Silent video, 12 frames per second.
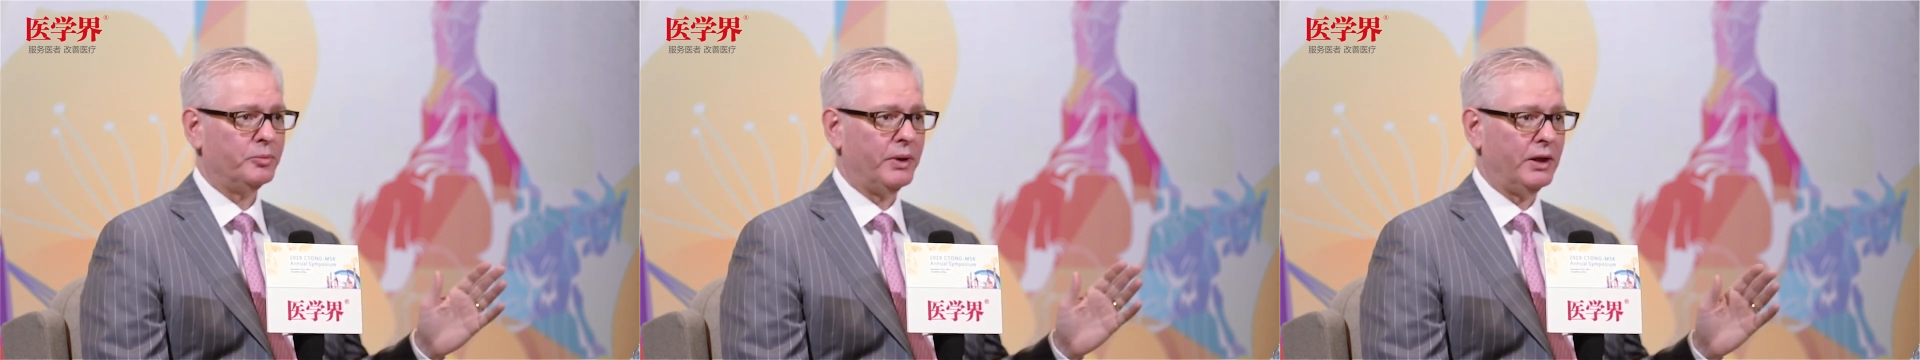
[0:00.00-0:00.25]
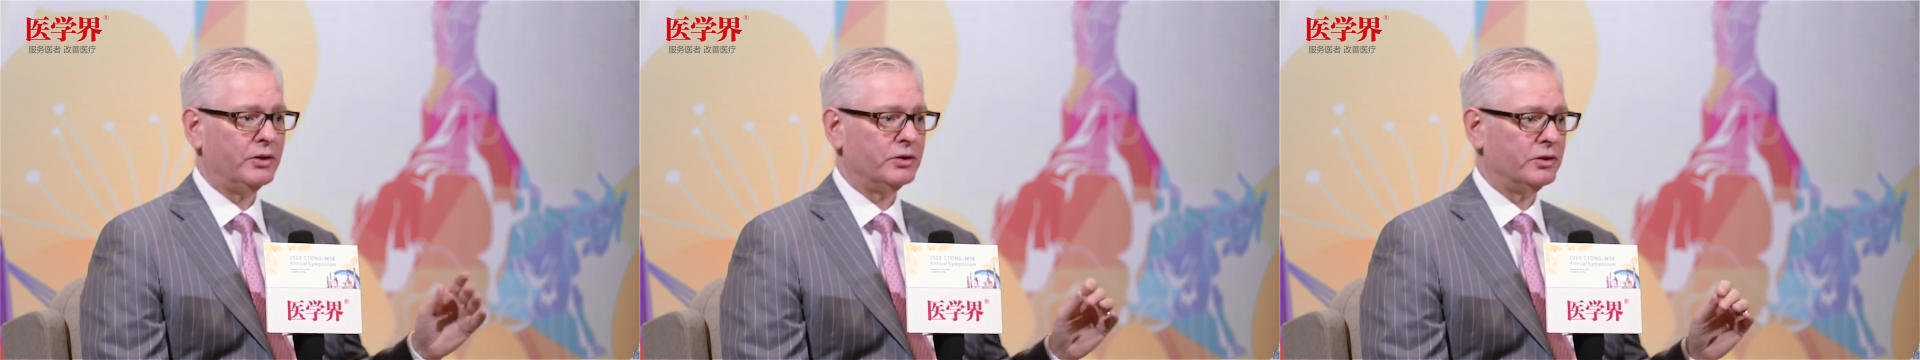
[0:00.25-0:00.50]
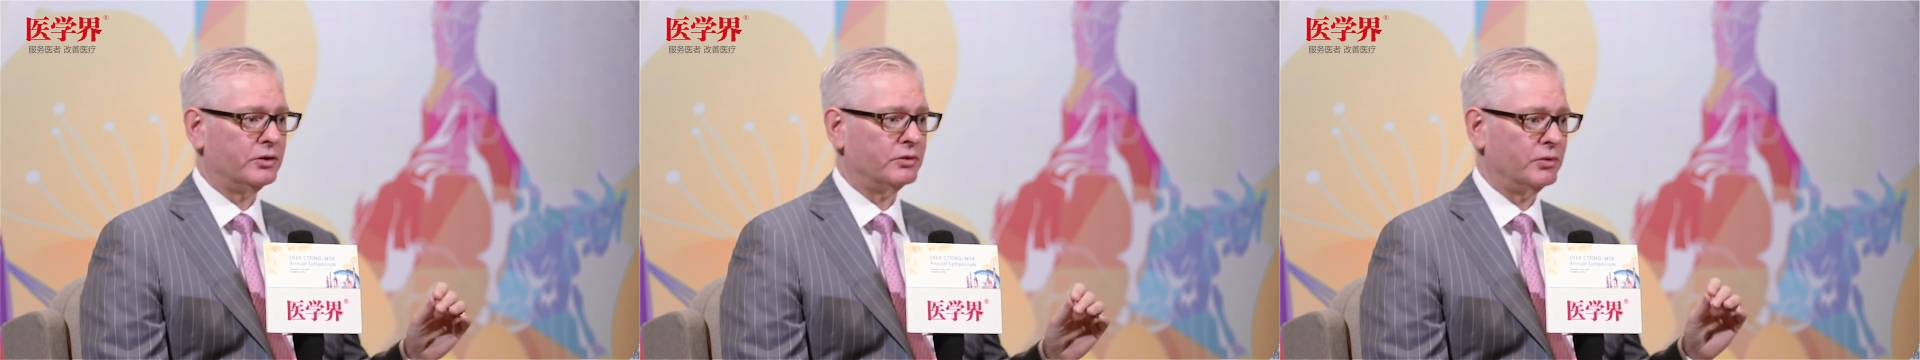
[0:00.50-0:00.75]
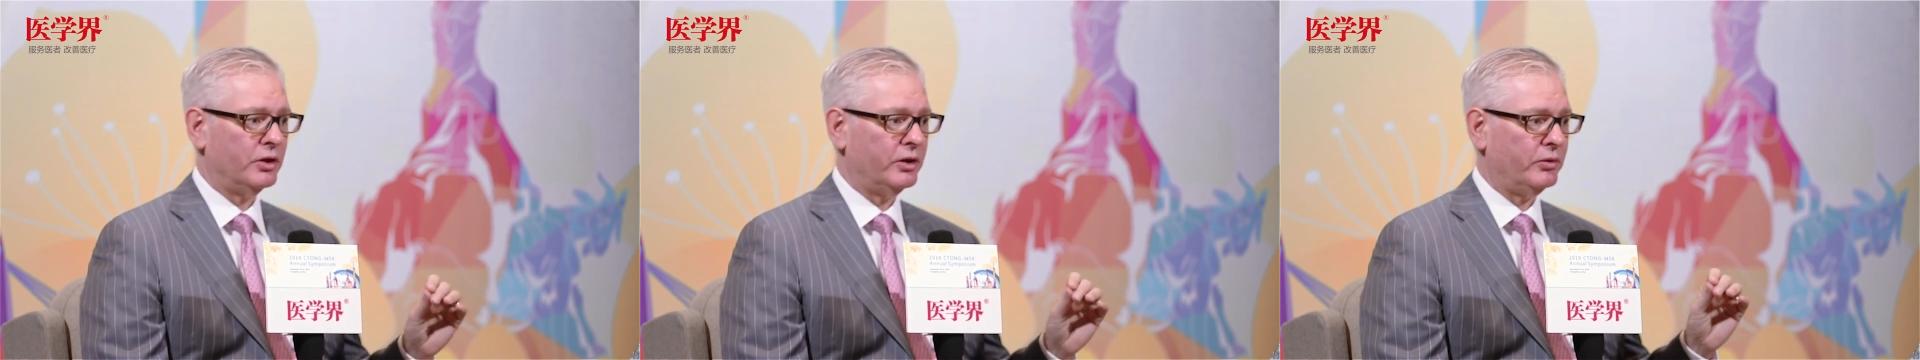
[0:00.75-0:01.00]
patients
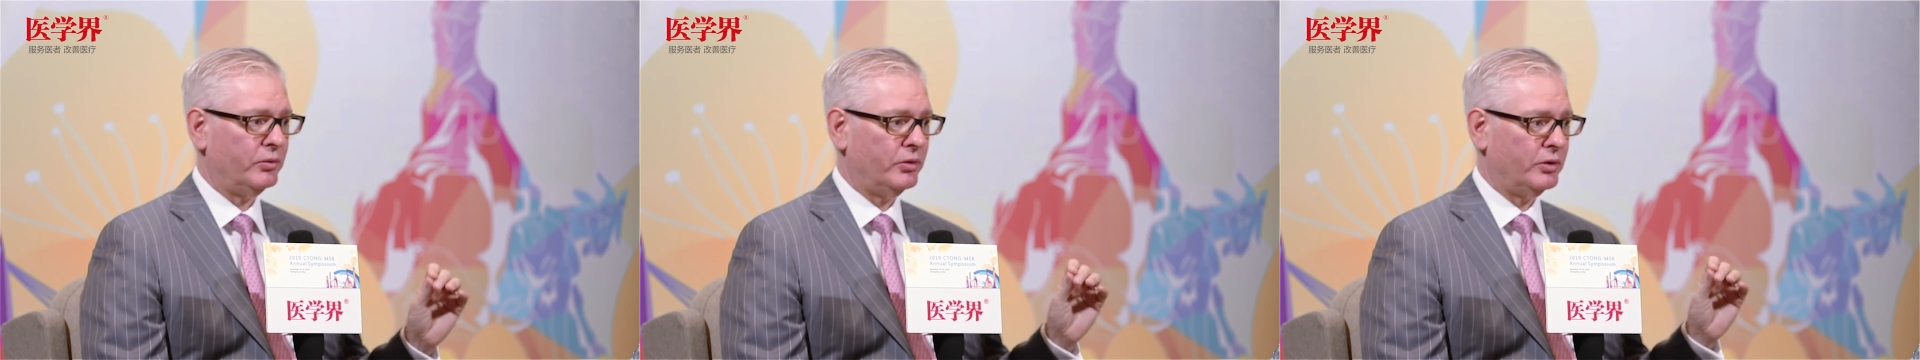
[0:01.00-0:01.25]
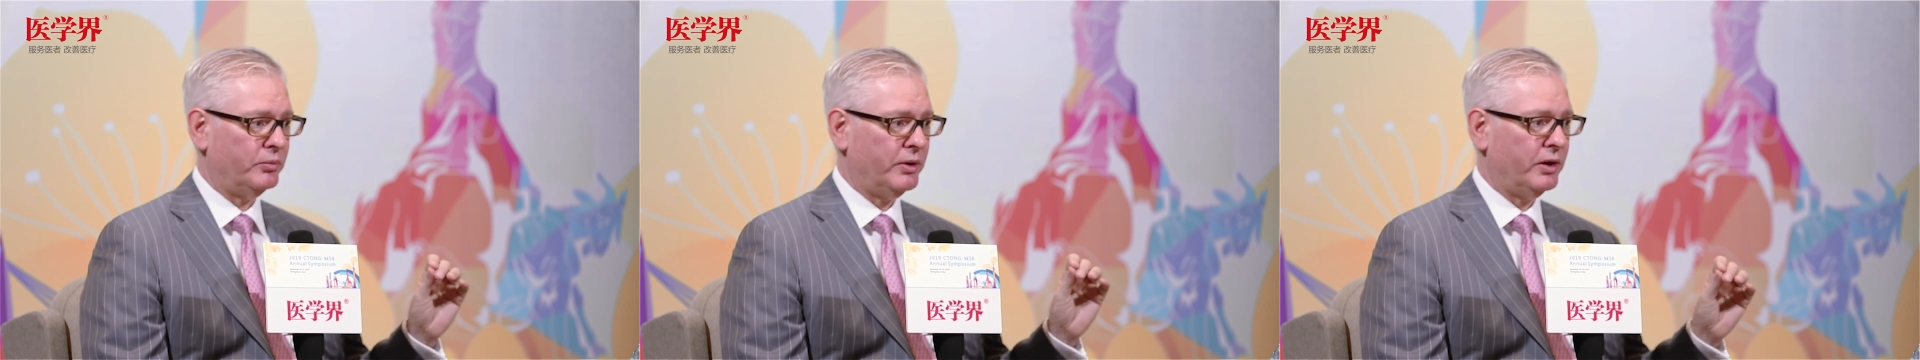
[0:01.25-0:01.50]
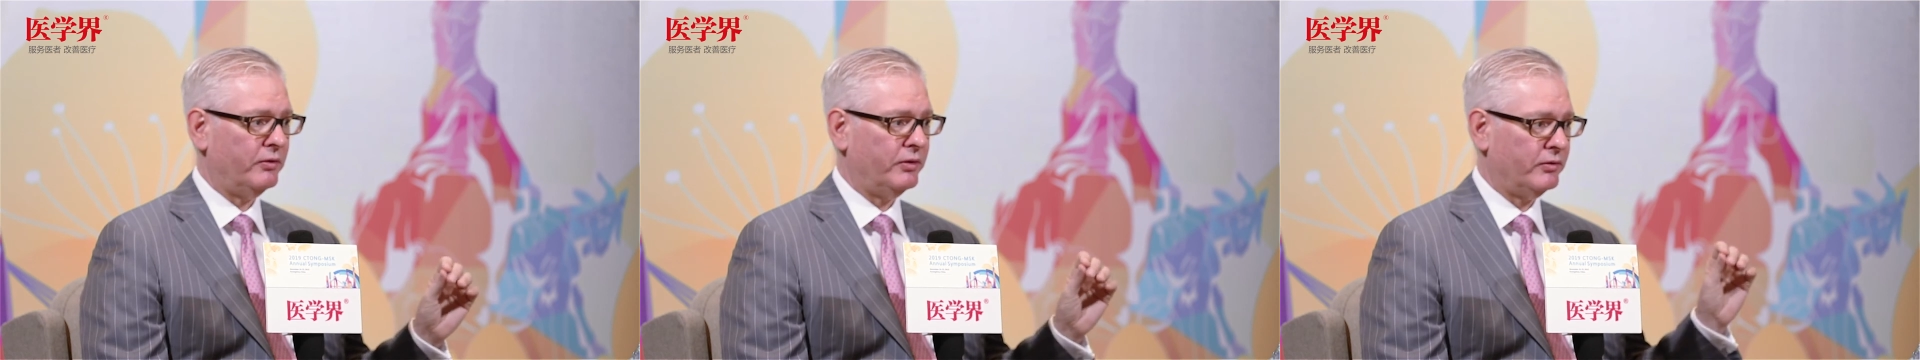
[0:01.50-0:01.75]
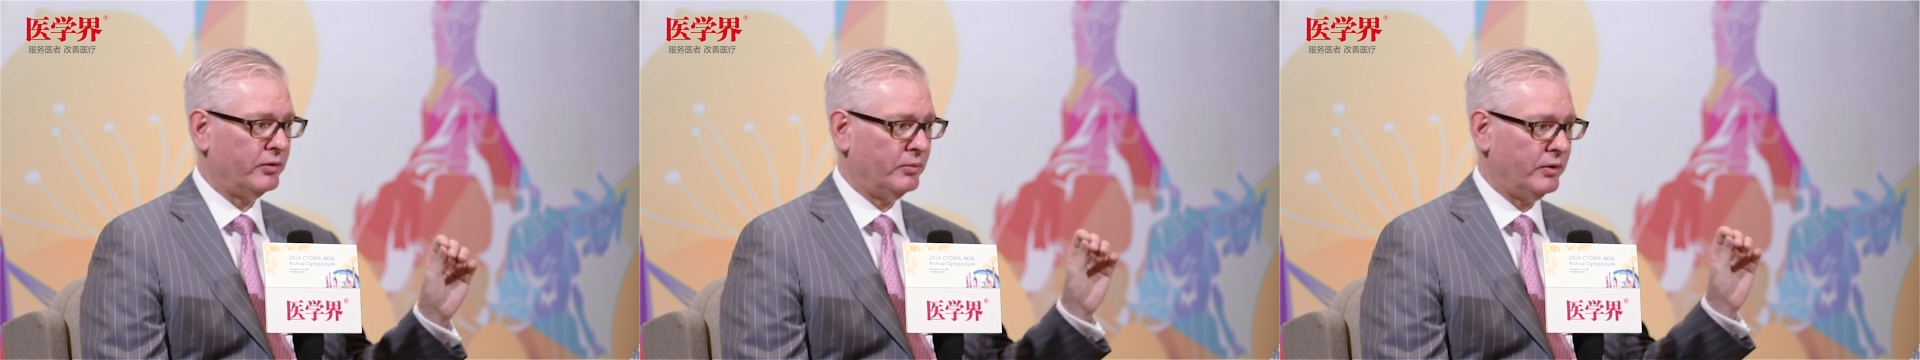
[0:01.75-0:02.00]
really would
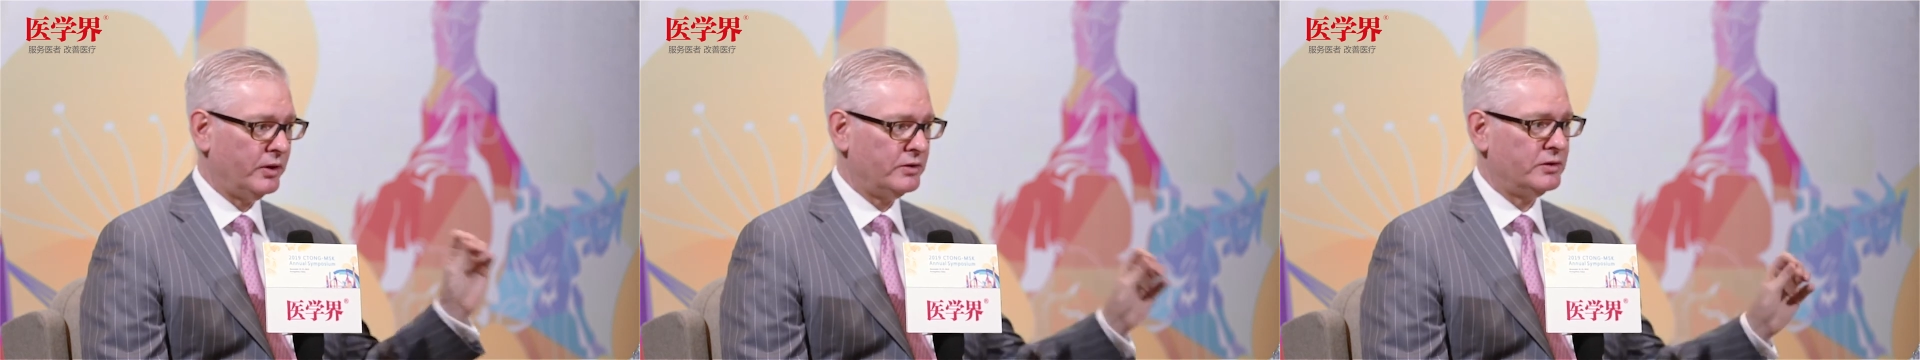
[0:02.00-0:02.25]
benefit from this